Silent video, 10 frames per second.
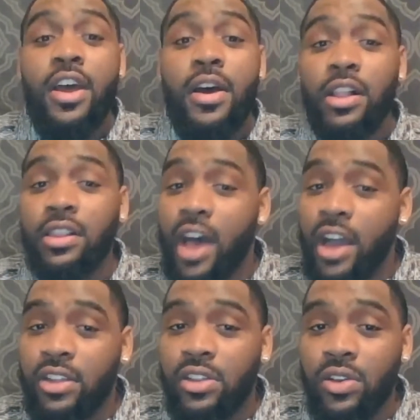a lot of
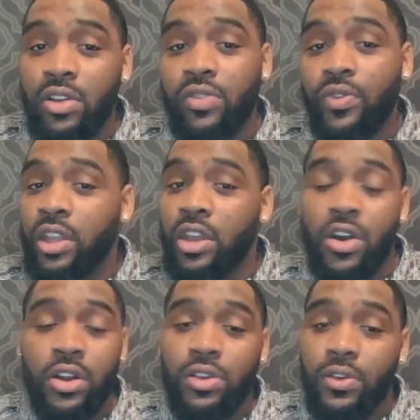students really
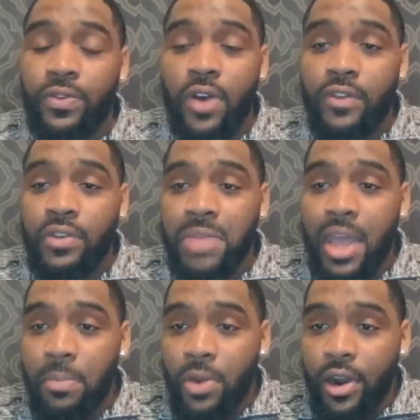aren't too far from that
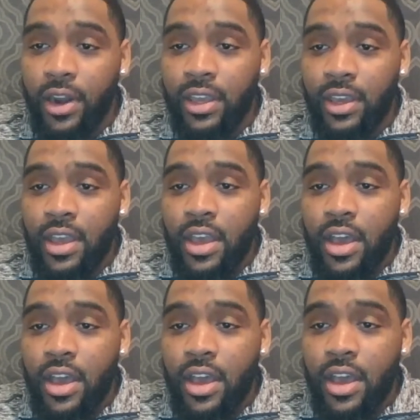mark.
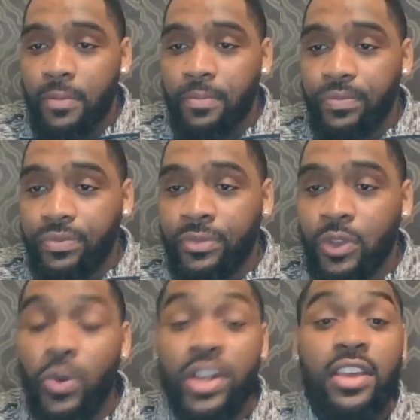
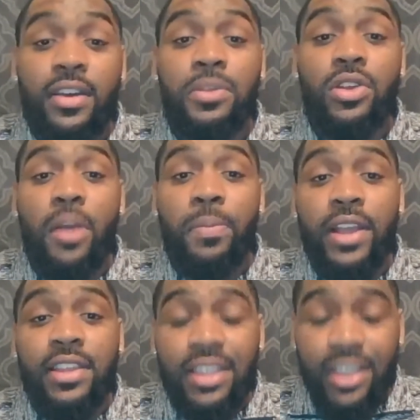When it comes to our
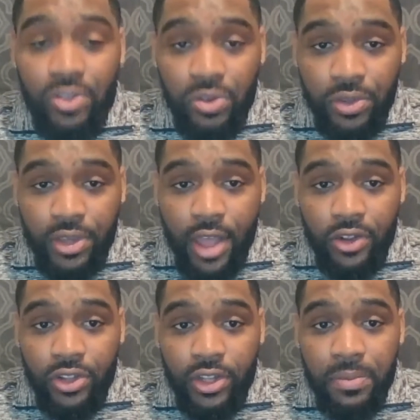presidential
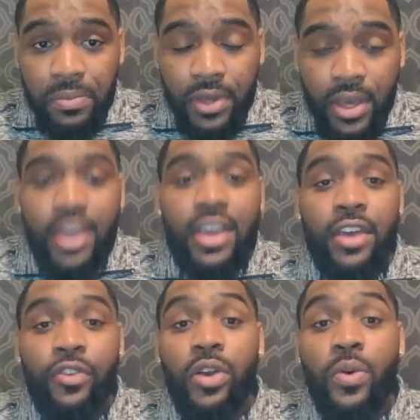scholarship, it
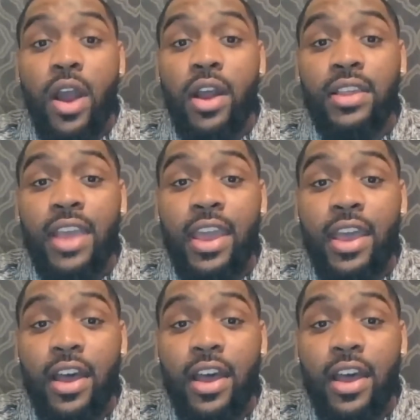requires a